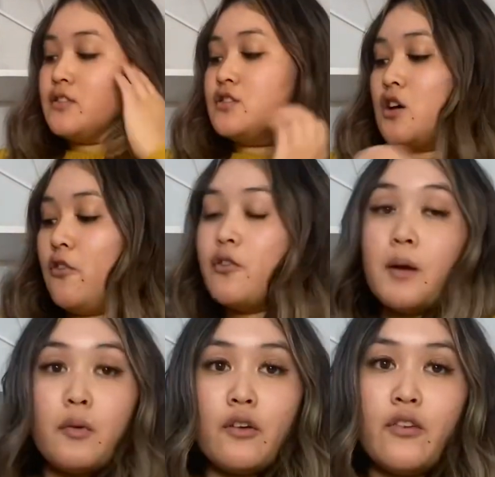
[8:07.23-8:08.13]
So for my
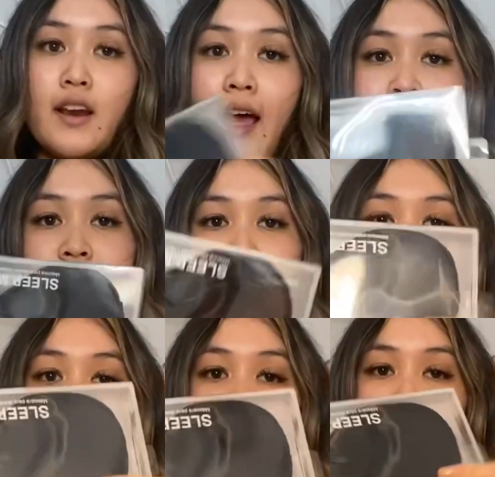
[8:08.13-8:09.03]
boyfriend, I did get
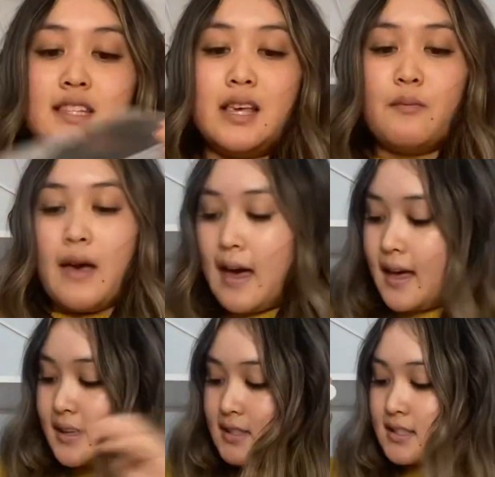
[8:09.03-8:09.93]
him a sleep
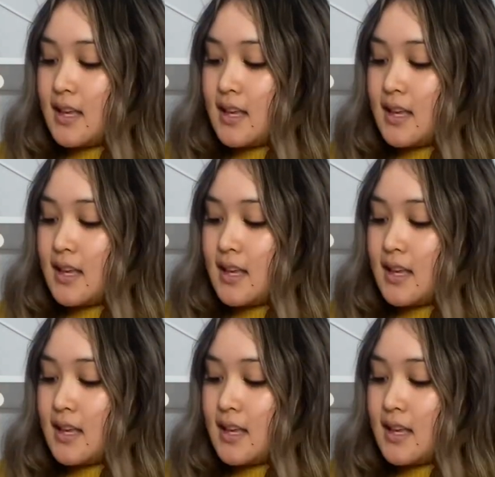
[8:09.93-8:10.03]
mask.